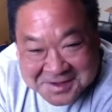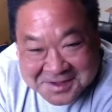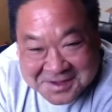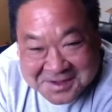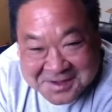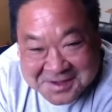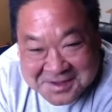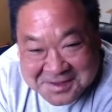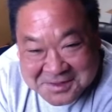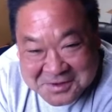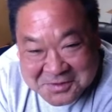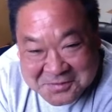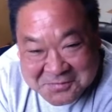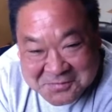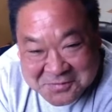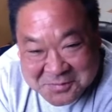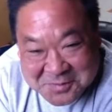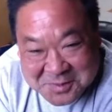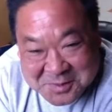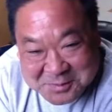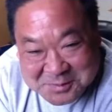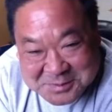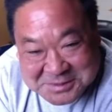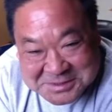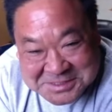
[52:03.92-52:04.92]
Learn from
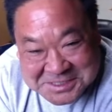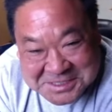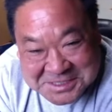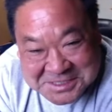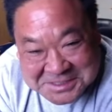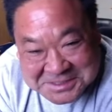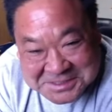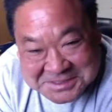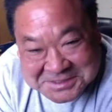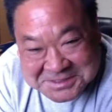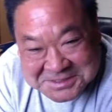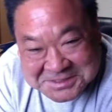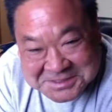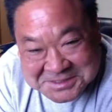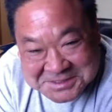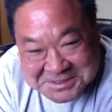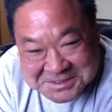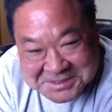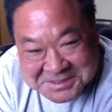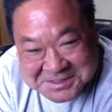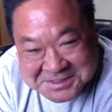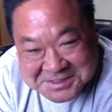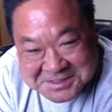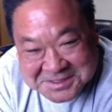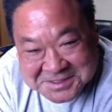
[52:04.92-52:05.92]
your mistakes.
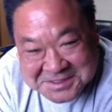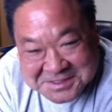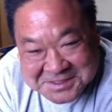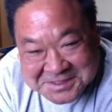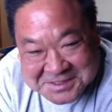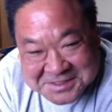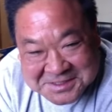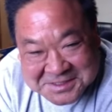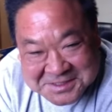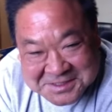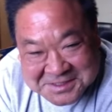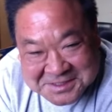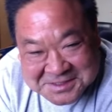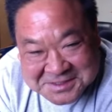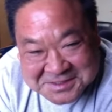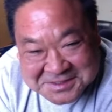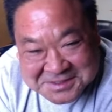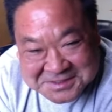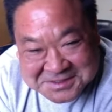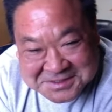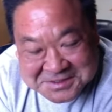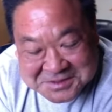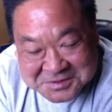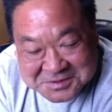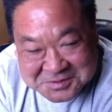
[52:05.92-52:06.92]

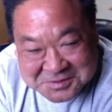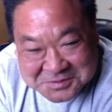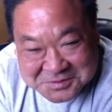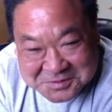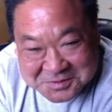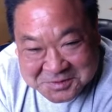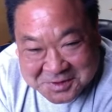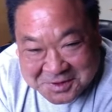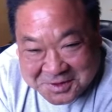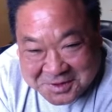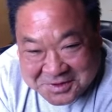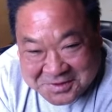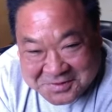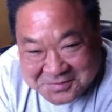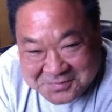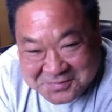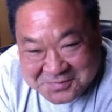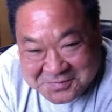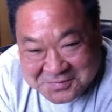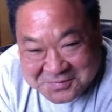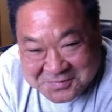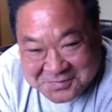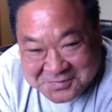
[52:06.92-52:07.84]
Just don't do a lot of them.